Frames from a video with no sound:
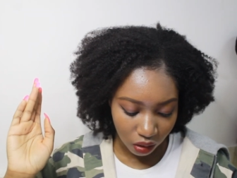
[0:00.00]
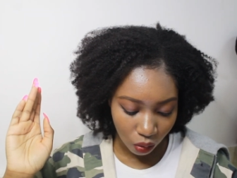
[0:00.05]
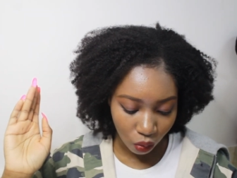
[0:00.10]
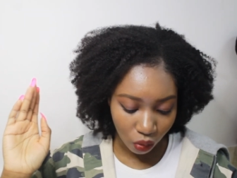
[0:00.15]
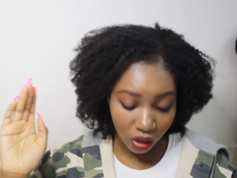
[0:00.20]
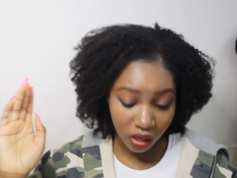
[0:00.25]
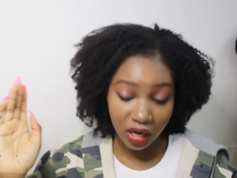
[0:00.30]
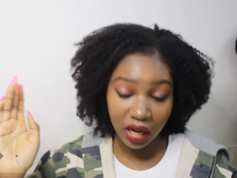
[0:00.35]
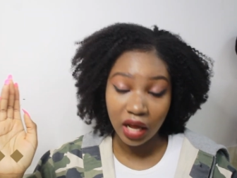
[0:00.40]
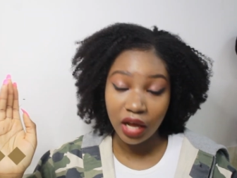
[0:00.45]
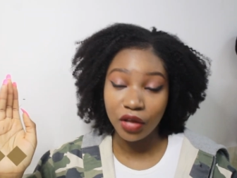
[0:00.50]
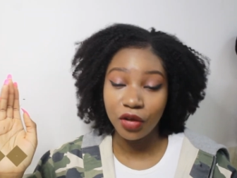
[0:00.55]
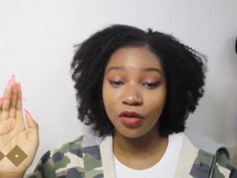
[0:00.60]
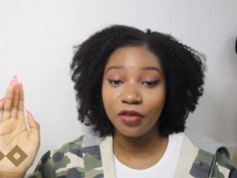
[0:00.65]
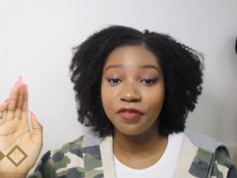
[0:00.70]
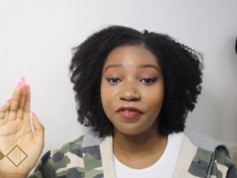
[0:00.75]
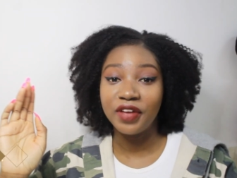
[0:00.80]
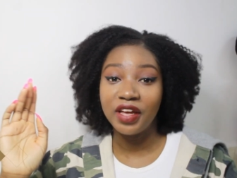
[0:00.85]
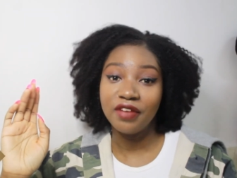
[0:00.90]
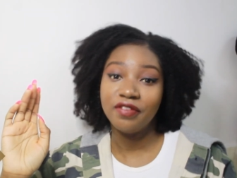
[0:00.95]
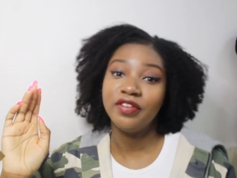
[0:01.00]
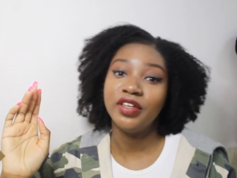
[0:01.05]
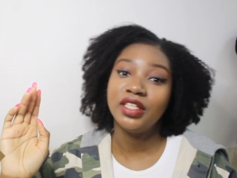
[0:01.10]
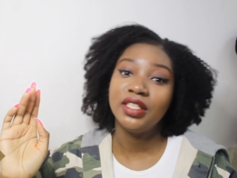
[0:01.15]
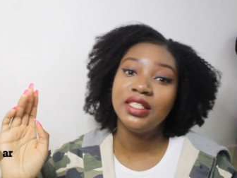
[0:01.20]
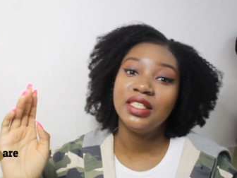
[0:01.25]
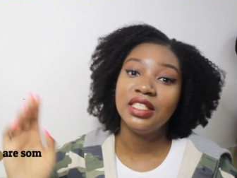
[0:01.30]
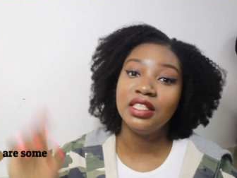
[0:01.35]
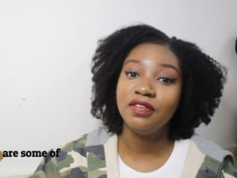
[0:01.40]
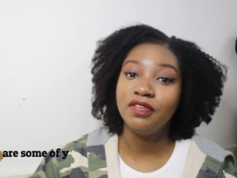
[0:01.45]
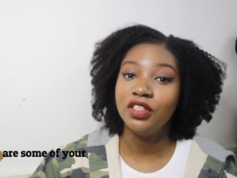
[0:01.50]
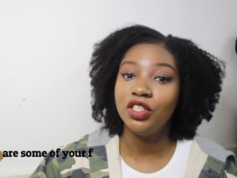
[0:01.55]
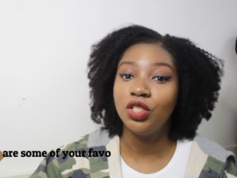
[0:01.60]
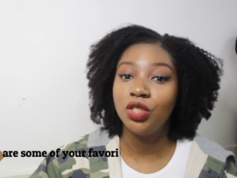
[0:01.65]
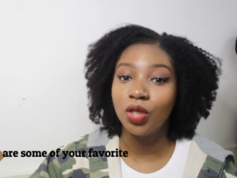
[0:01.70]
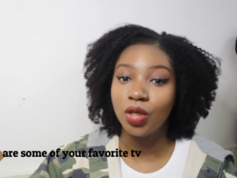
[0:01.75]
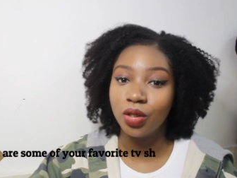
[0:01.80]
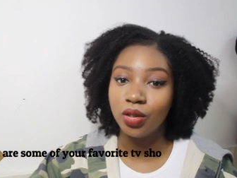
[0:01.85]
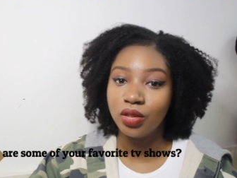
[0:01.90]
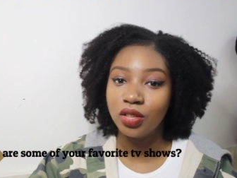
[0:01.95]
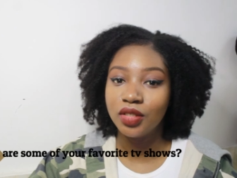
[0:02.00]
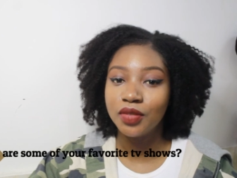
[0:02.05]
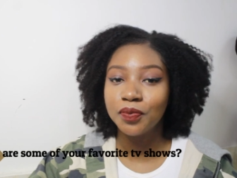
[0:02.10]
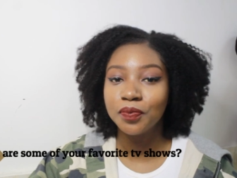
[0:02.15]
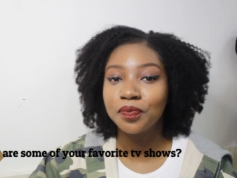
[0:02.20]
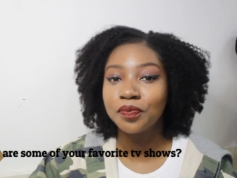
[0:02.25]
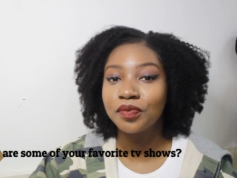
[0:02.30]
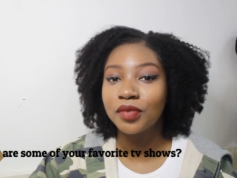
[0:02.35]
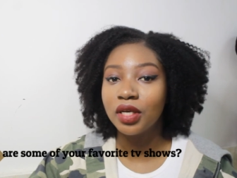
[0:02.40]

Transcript: What are your favorite TV shows?